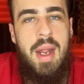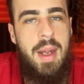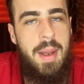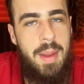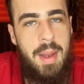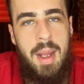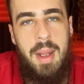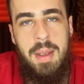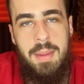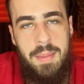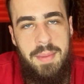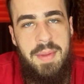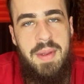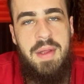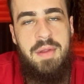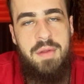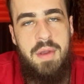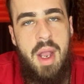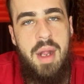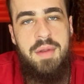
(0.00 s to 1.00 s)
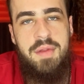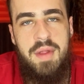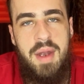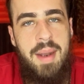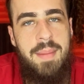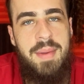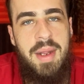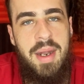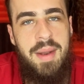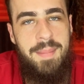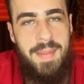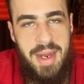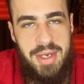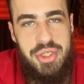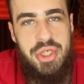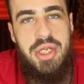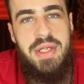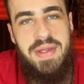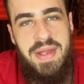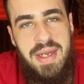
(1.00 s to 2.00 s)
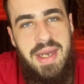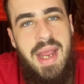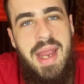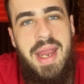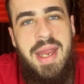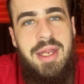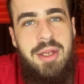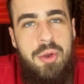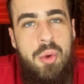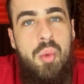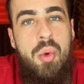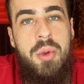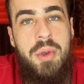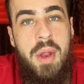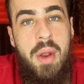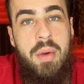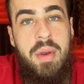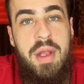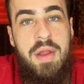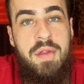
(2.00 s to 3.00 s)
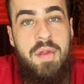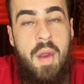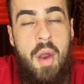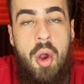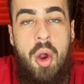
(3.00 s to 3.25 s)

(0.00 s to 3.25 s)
Uh, these guns that I'm going to mention today, you will notice,